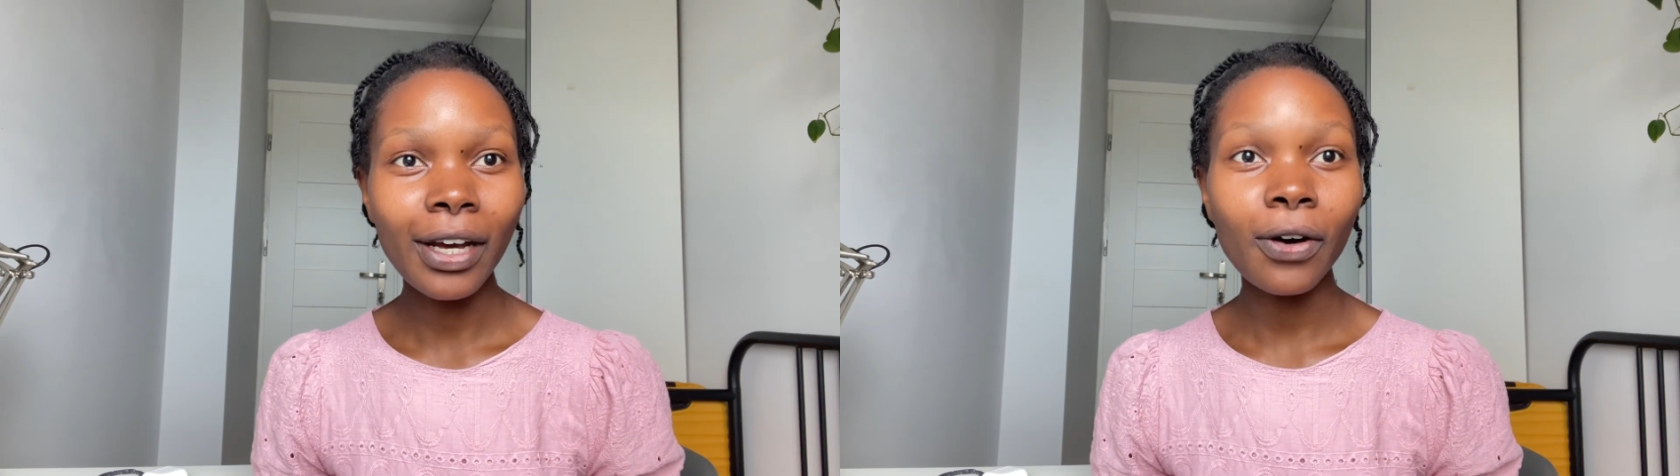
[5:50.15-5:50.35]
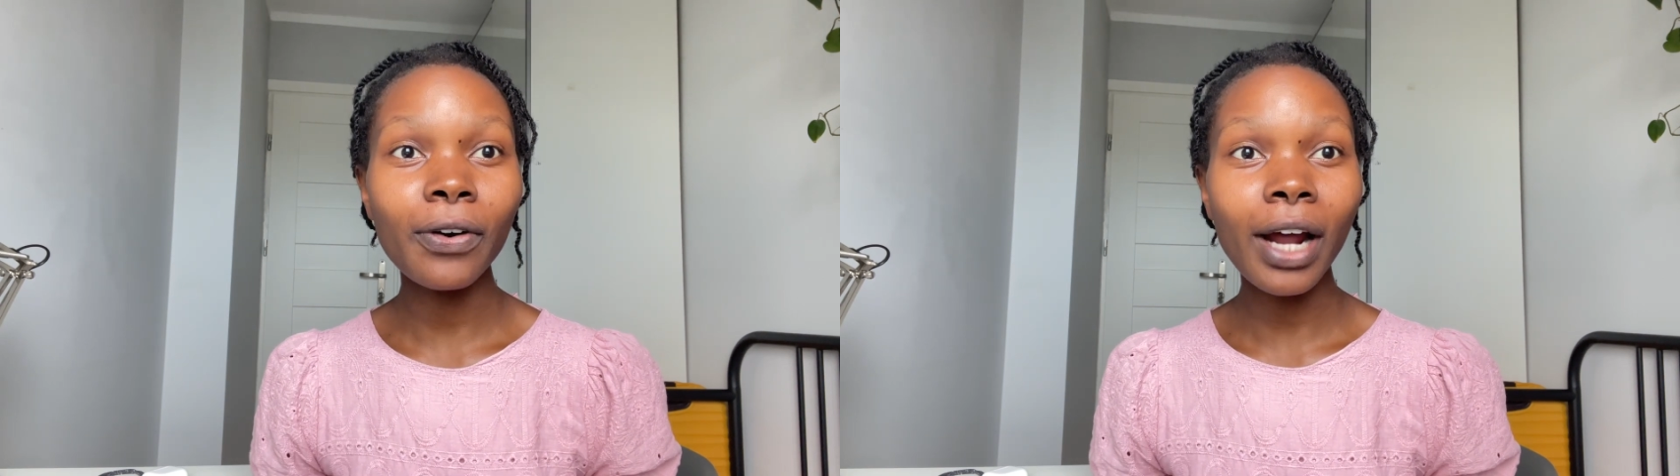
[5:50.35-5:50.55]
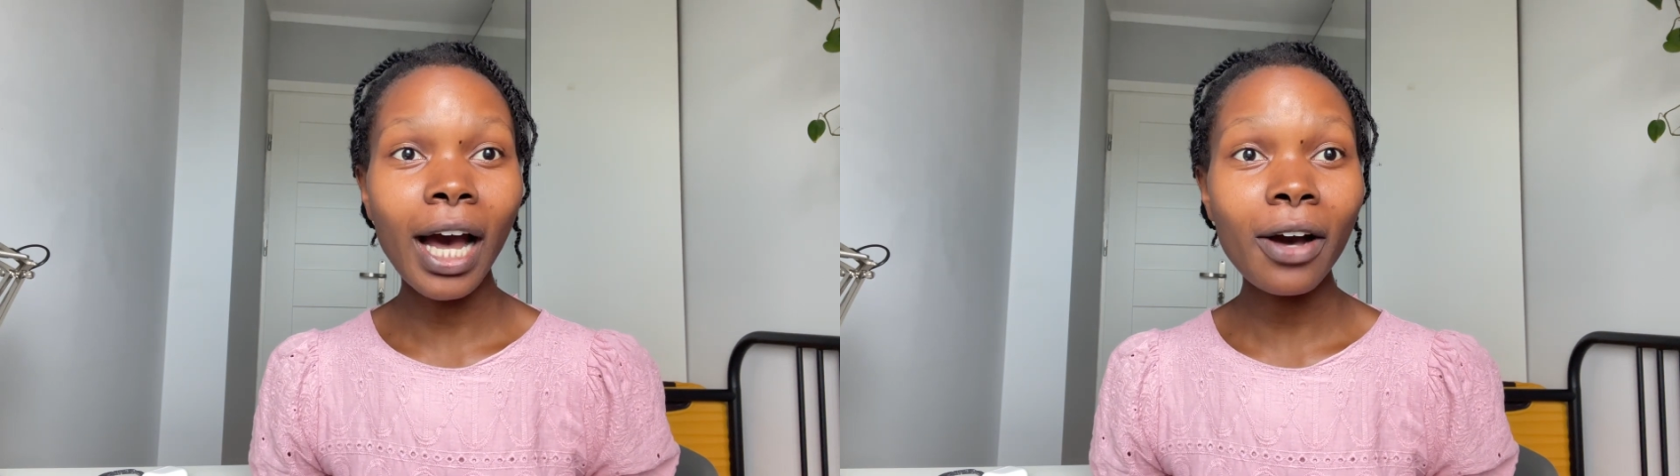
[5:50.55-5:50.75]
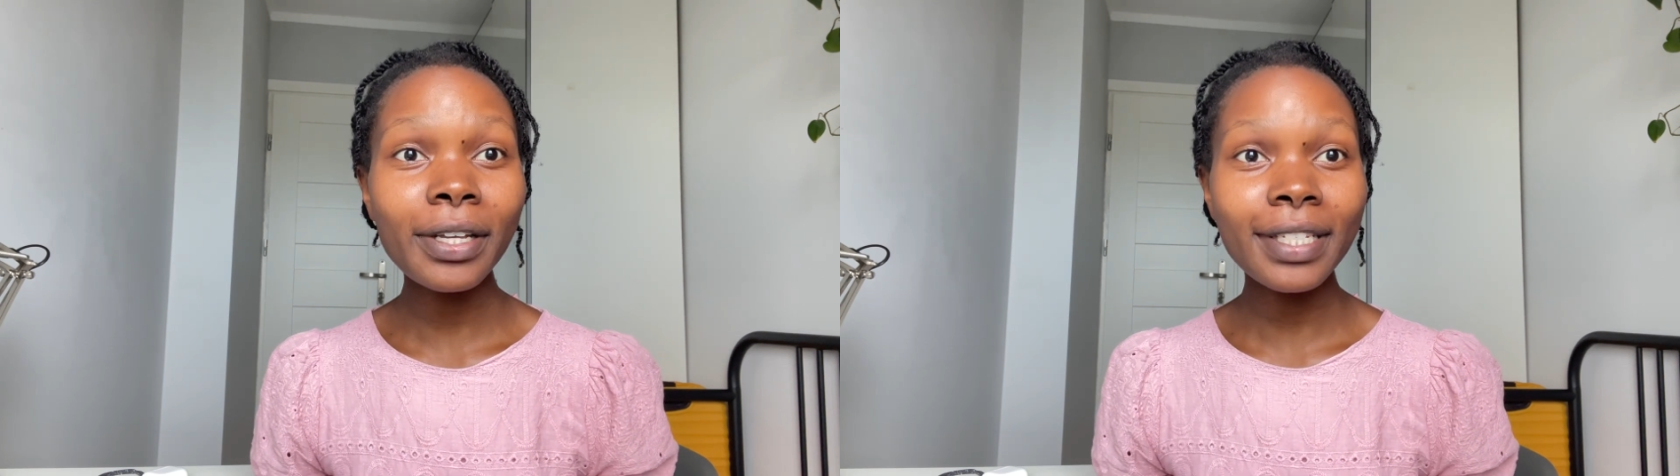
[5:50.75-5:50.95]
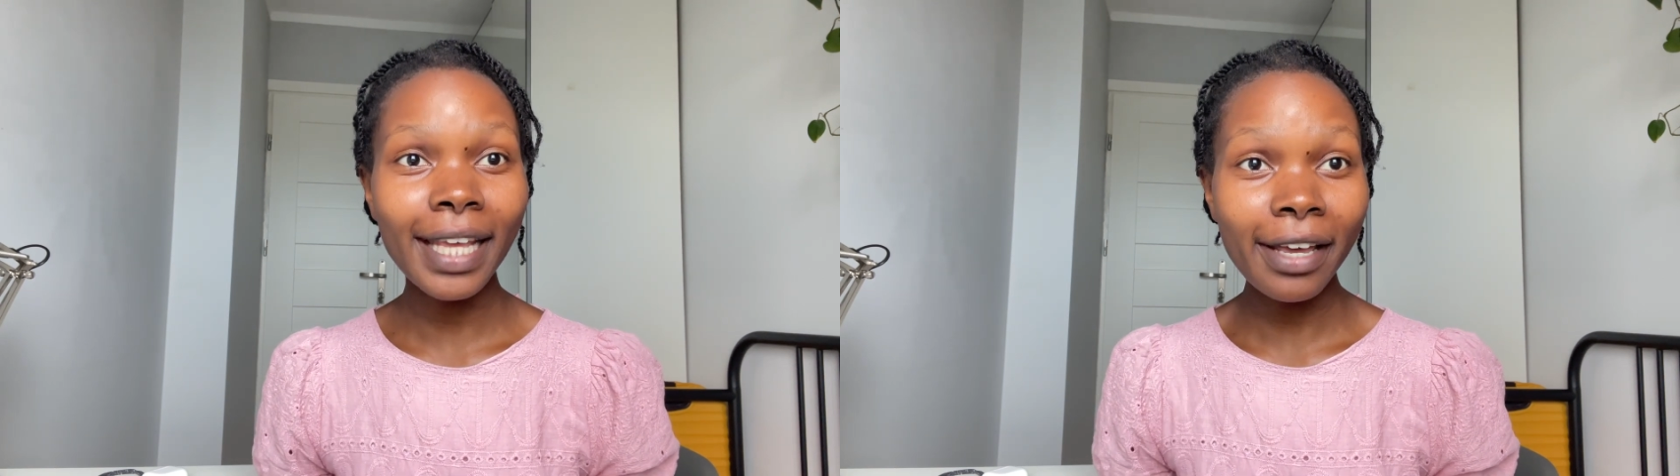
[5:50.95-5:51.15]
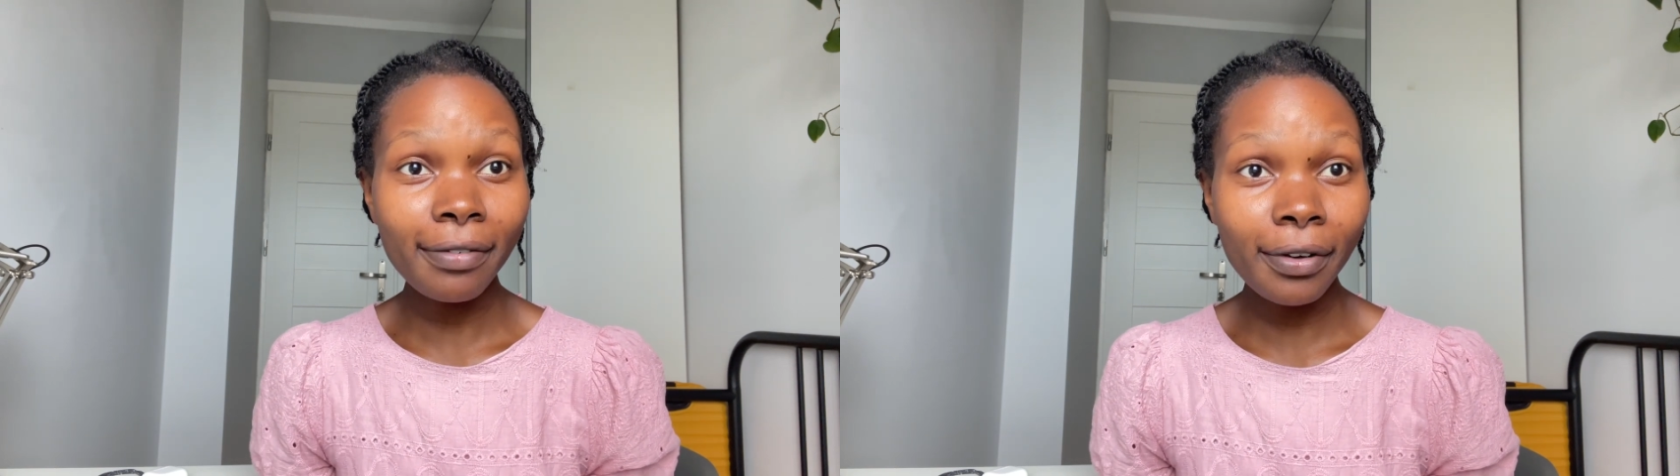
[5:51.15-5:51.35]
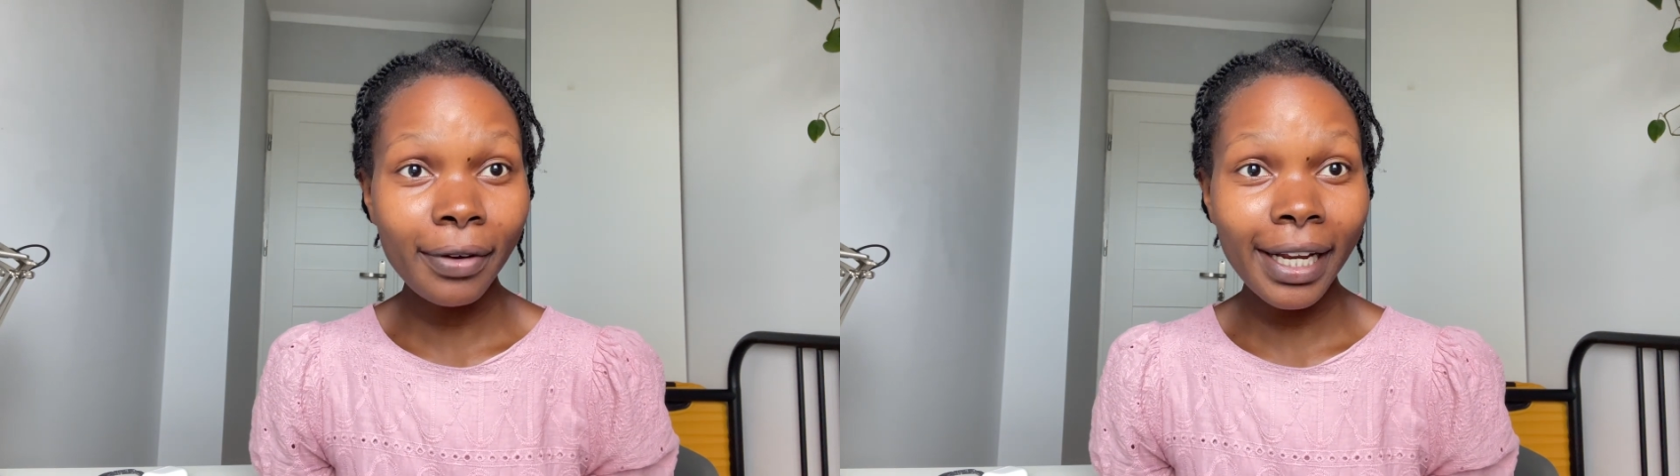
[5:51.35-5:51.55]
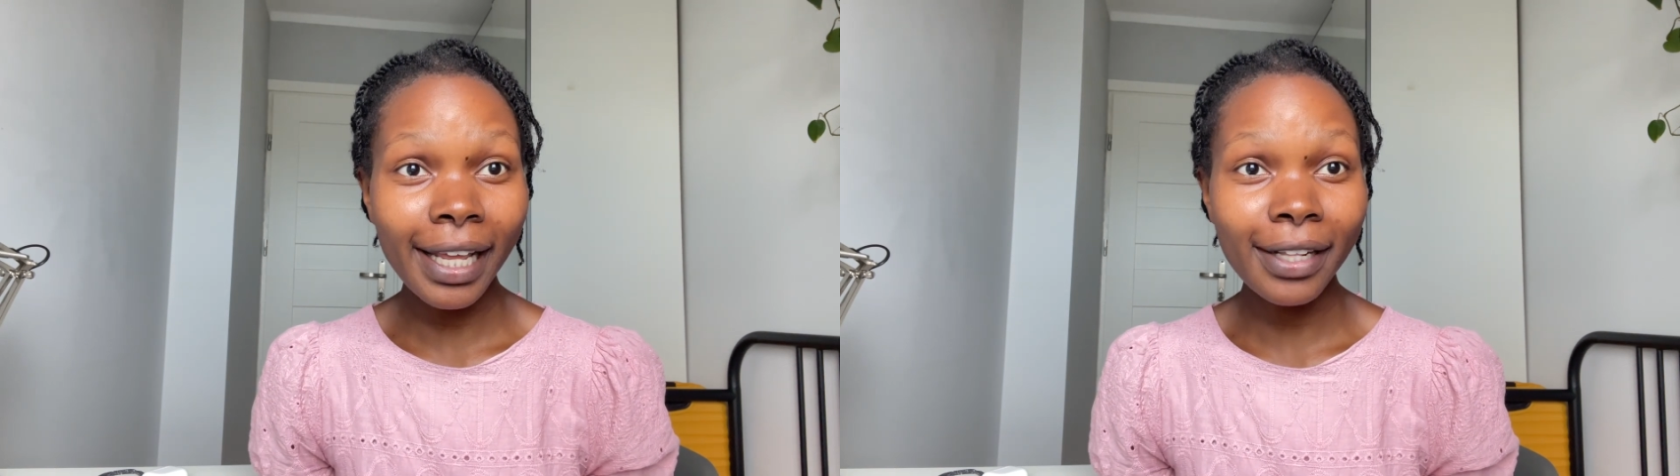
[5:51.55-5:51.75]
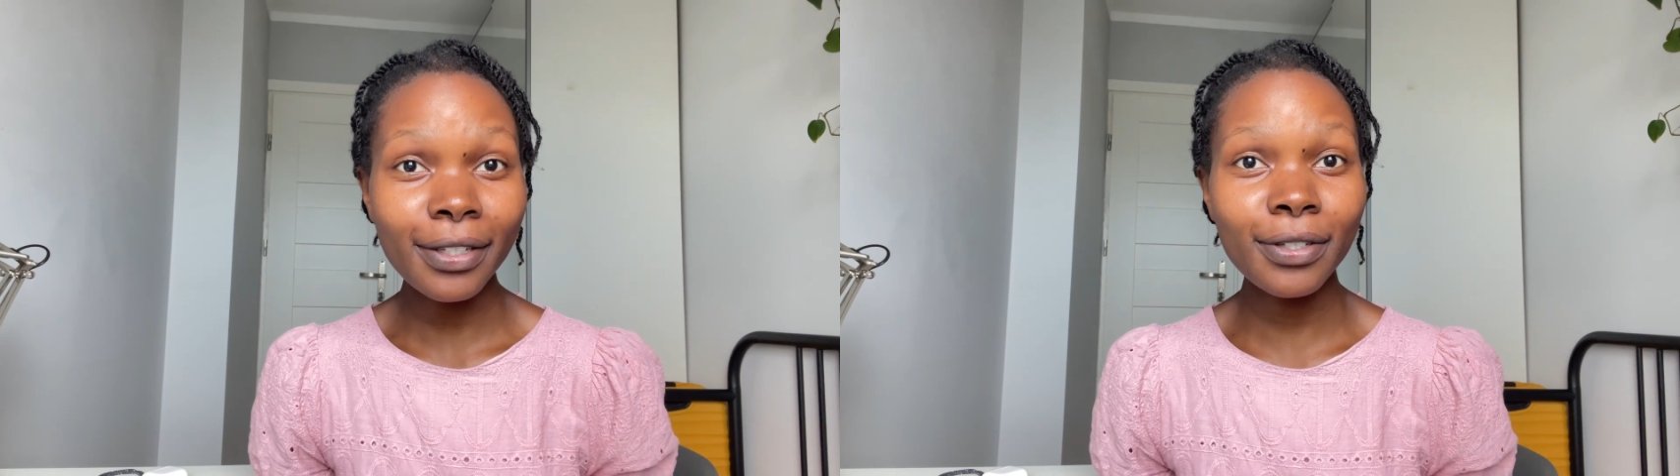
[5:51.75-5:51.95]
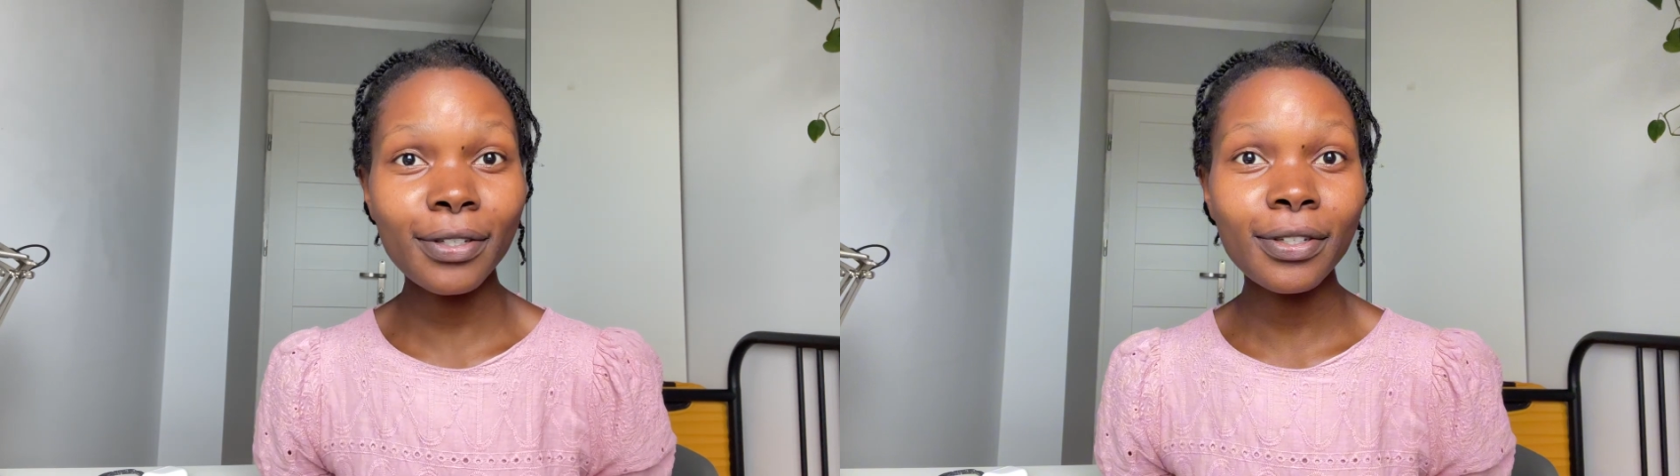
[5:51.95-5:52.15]
or how is everyone
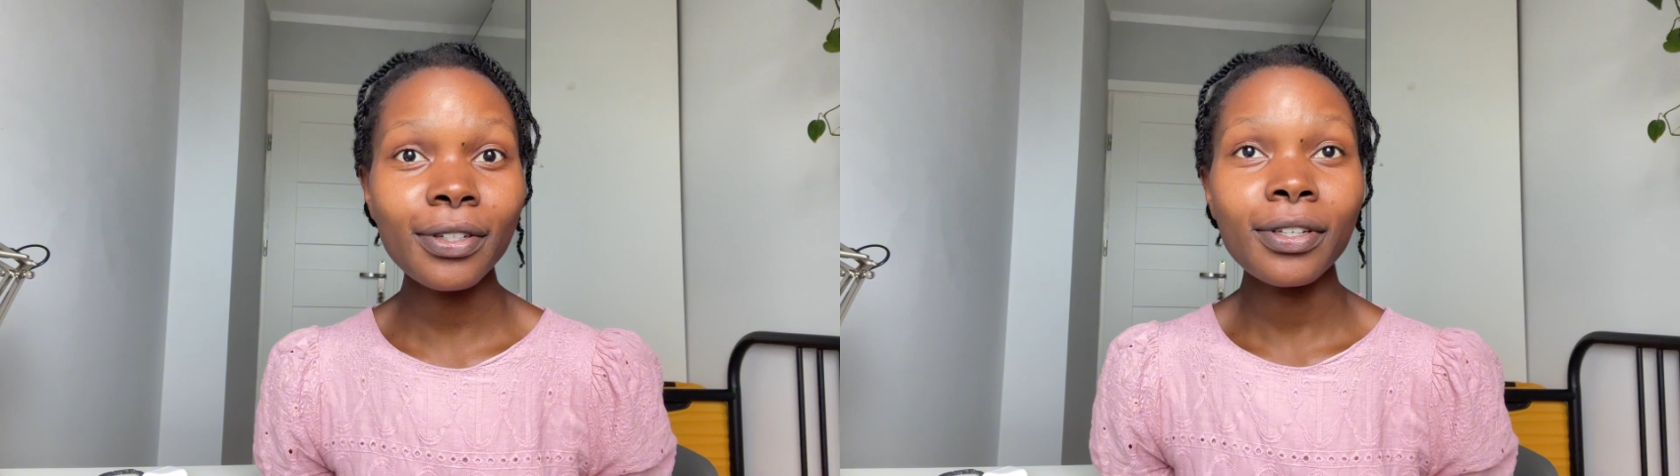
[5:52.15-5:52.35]
else